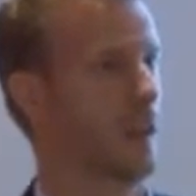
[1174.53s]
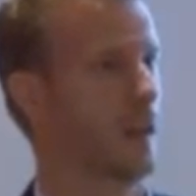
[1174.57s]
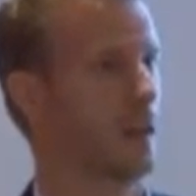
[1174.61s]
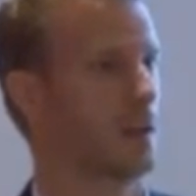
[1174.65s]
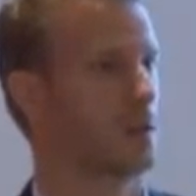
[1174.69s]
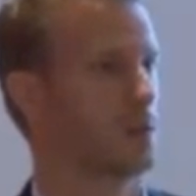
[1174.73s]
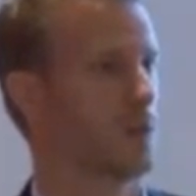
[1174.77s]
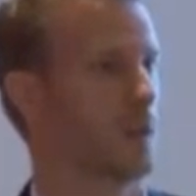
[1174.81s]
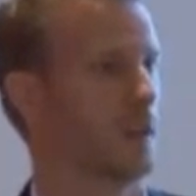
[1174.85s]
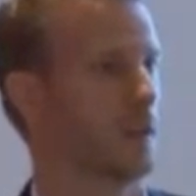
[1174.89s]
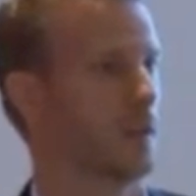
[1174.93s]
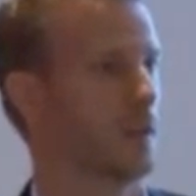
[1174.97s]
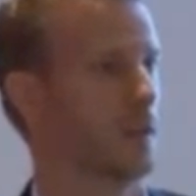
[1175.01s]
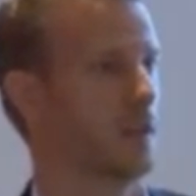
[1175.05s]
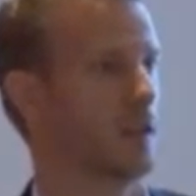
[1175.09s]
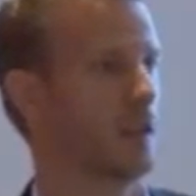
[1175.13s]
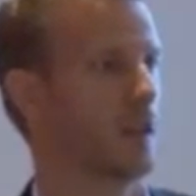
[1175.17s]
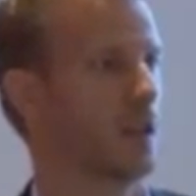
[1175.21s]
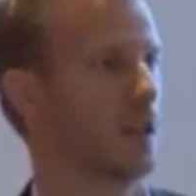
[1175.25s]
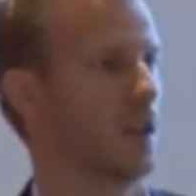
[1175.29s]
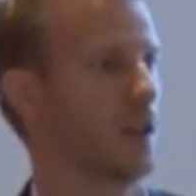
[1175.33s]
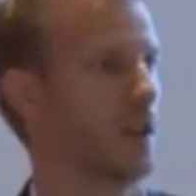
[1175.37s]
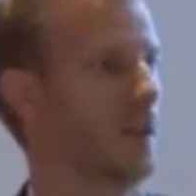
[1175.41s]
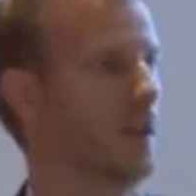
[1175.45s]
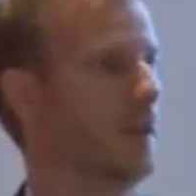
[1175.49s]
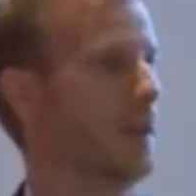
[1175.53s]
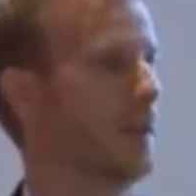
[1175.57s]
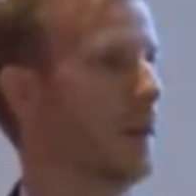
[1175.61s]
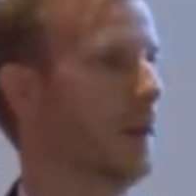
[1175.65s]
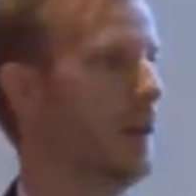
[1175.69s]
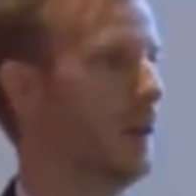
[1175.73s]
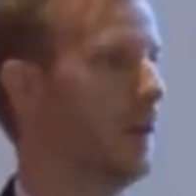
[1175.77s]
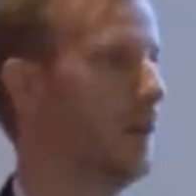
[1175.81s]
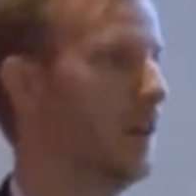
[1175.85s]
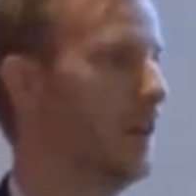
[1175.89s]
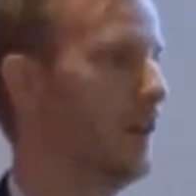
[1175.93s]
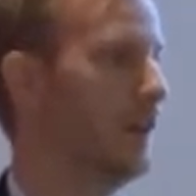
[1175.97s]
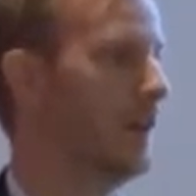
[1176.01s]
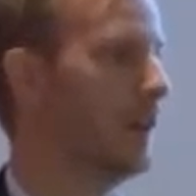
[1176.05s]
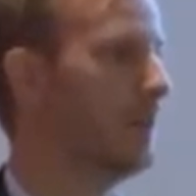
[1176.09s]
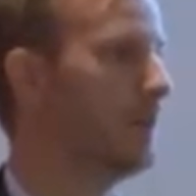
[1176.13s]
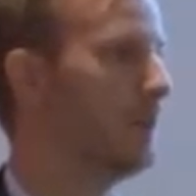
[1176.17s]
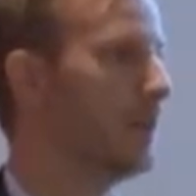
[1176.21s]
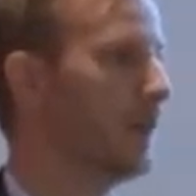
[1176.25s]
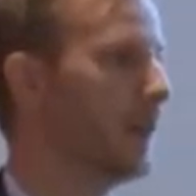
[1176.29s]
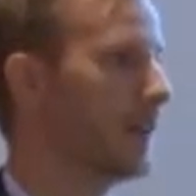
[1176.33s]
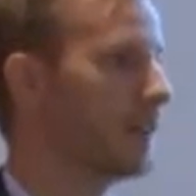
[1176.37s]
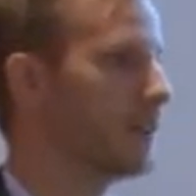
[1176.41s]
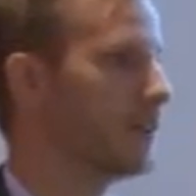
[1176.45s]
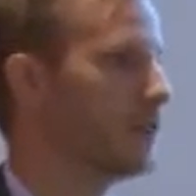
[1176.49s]
creating an
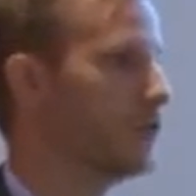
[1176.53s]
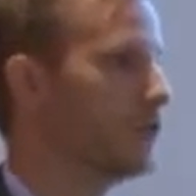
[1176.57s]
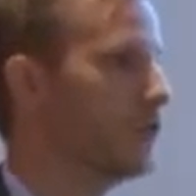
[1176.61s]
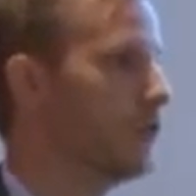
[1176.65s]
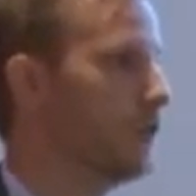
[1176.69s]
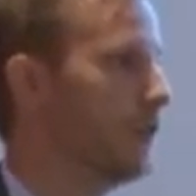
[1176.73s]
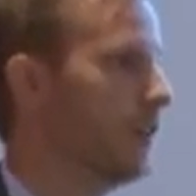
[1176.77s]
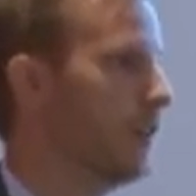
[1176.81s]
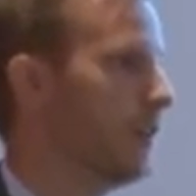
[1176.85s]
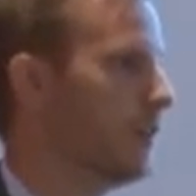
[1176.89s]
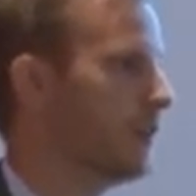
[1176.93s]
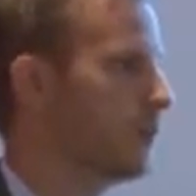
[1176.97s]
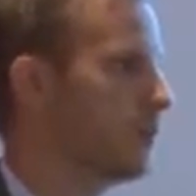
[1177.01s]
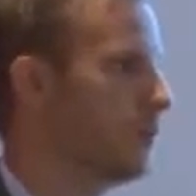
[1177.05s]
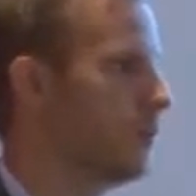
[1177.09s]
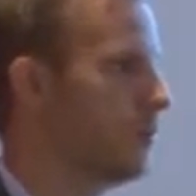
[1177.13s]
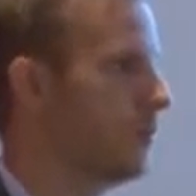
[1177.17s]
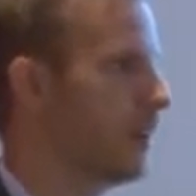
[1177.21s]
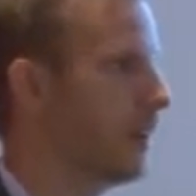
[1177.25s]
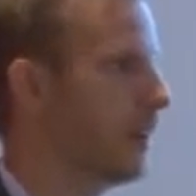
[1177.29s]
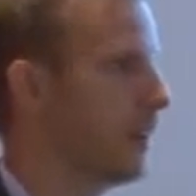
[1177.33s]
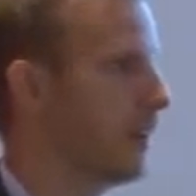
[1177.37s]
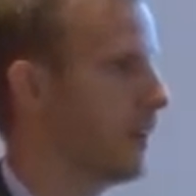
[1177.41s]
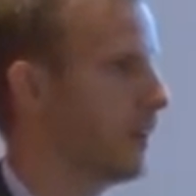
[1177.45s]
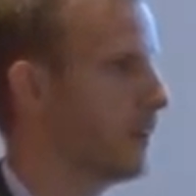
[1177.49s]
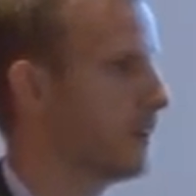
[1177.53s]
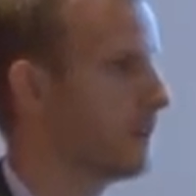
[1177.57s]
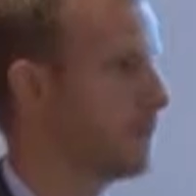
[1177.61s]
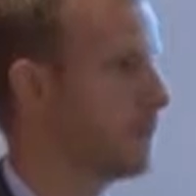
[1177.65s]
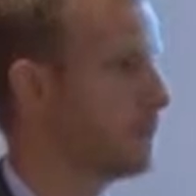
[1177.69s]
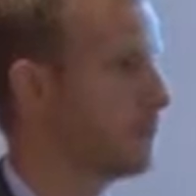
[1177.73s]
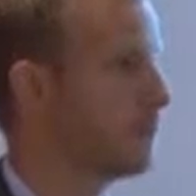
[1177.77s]
impact to the group P&L.